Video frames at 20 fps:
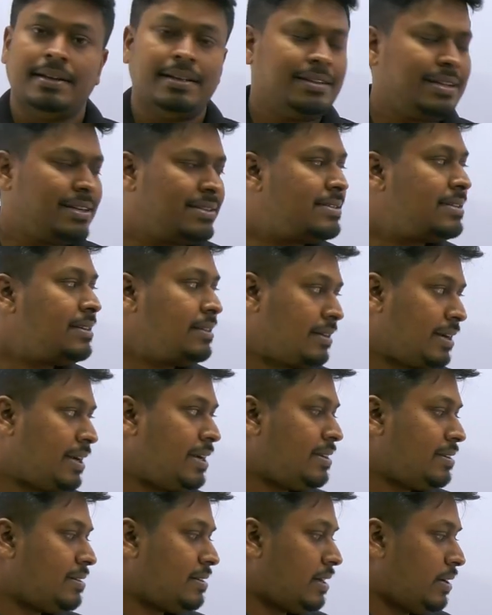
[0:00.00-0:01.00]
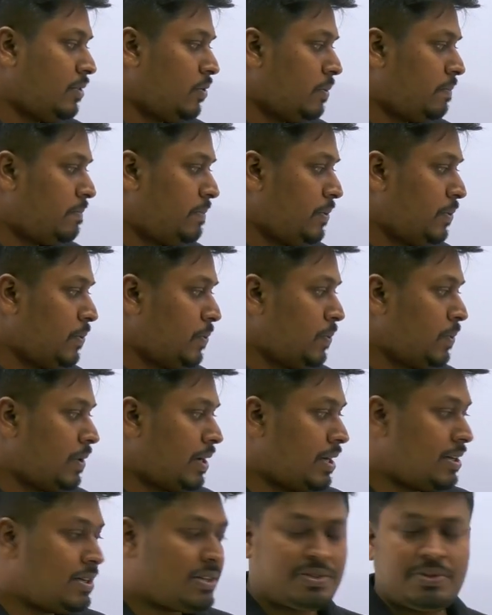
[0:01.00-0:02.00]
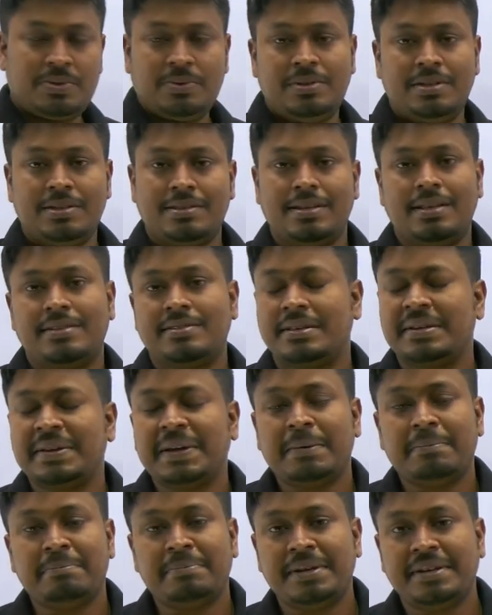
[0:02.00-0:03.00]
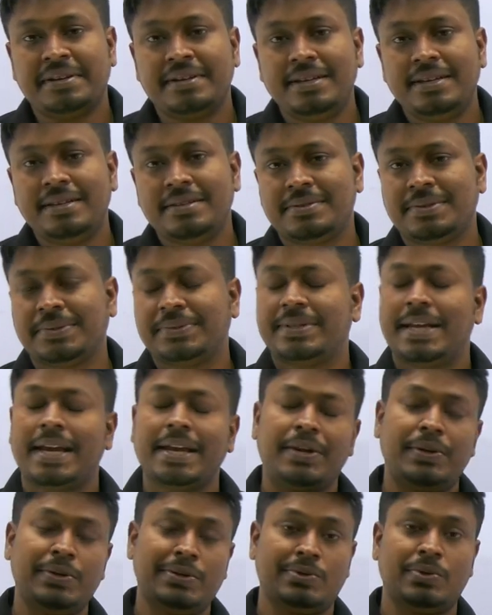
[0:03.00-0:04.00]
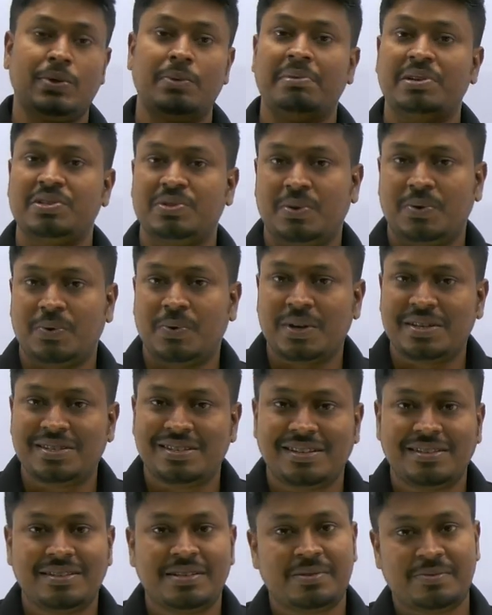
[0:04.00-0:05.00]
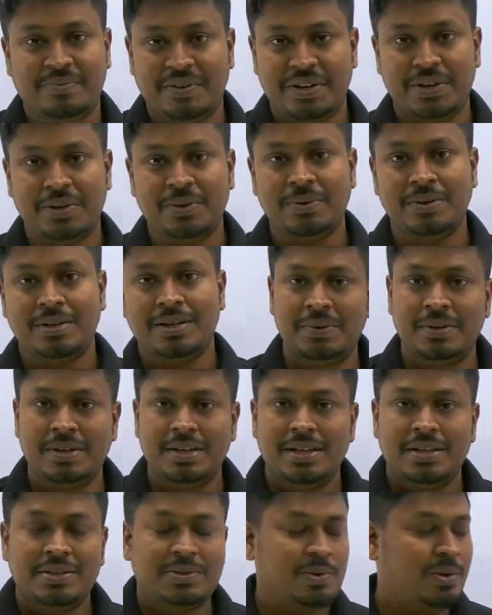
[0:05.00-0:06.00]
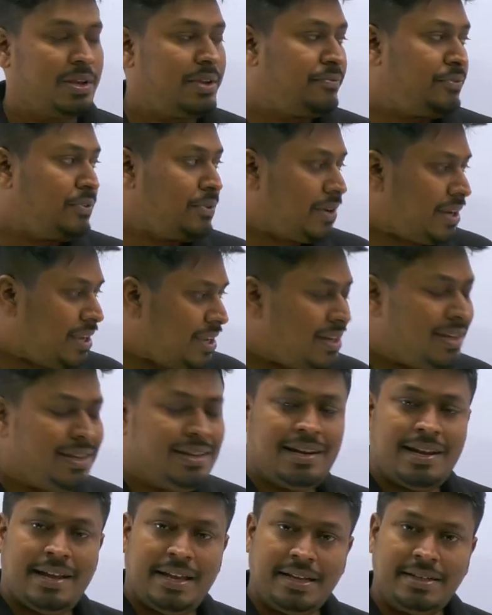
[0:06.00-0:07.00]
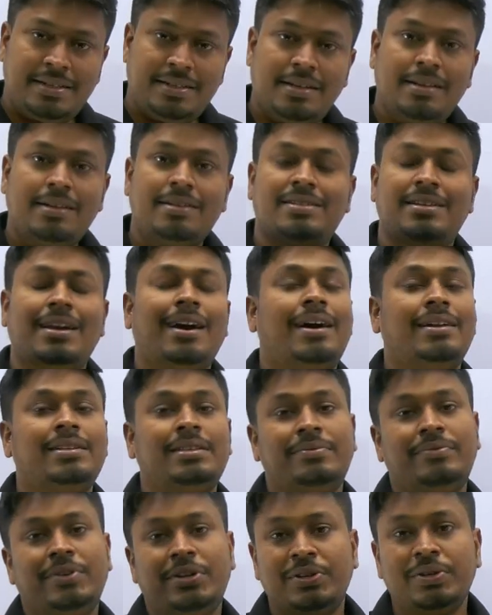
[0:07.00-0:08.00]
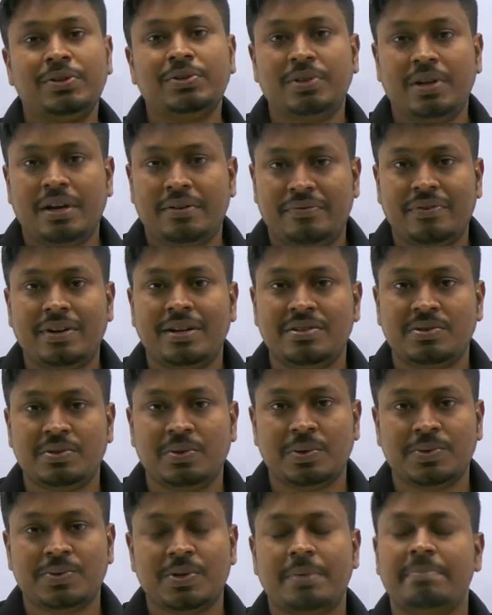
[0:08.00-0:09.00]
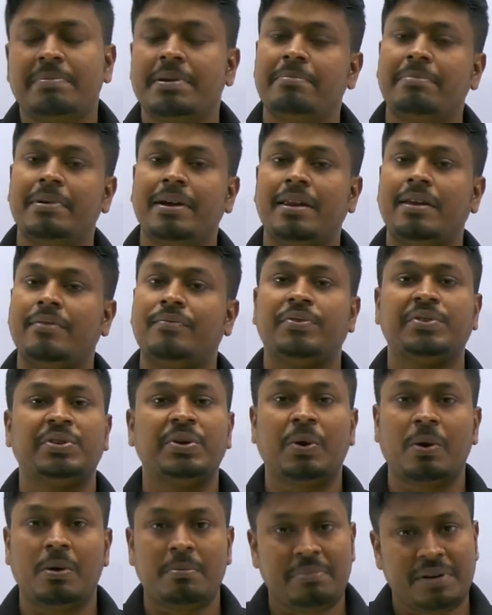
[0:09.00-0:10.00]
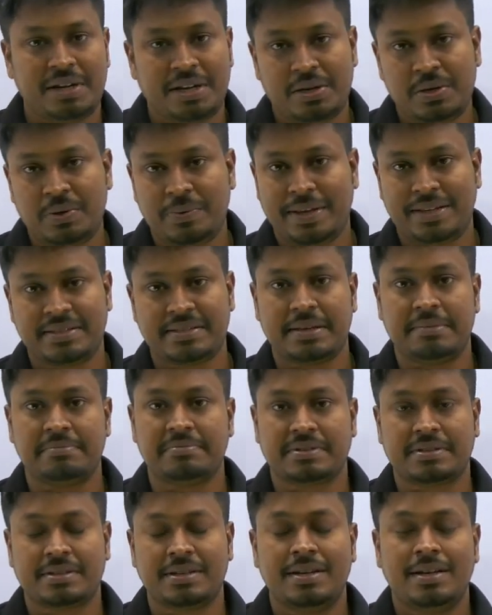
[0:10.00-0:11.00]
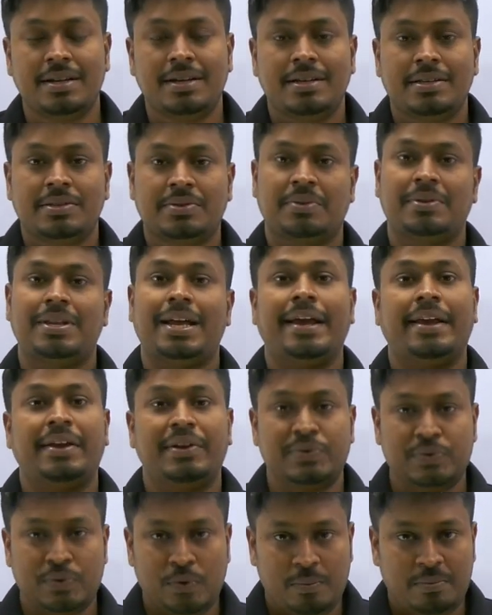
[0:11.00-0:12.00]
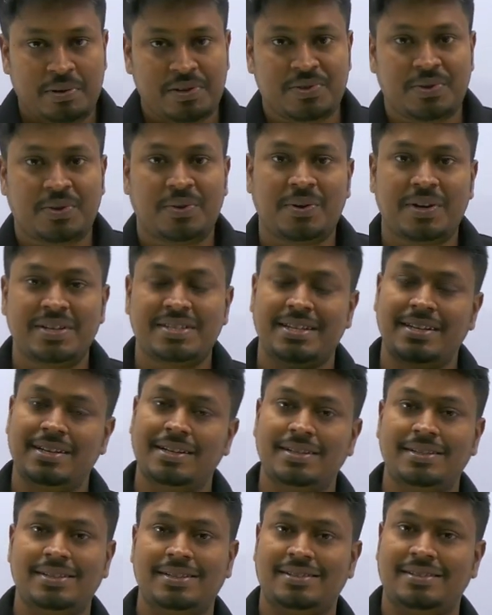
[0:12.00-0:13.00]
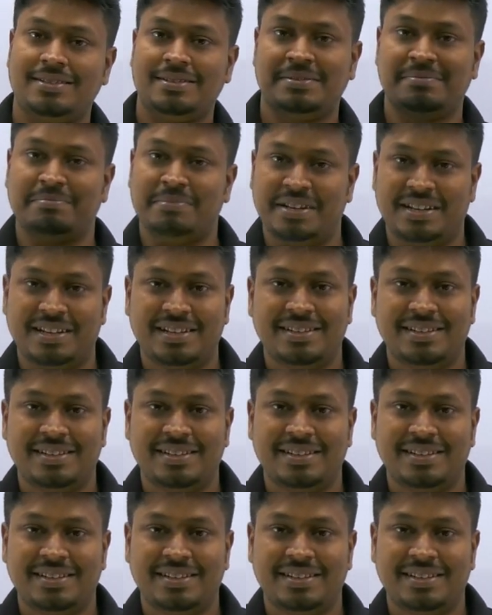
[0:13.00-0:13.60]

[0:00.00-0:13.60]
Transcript: That's it, right? I hope you understood this lesson completely. So thank you so much for watching this video. So if you really like it, share the video to your friends, those who are preparing for the competitive exams. So thank you so much for watching it. Bye.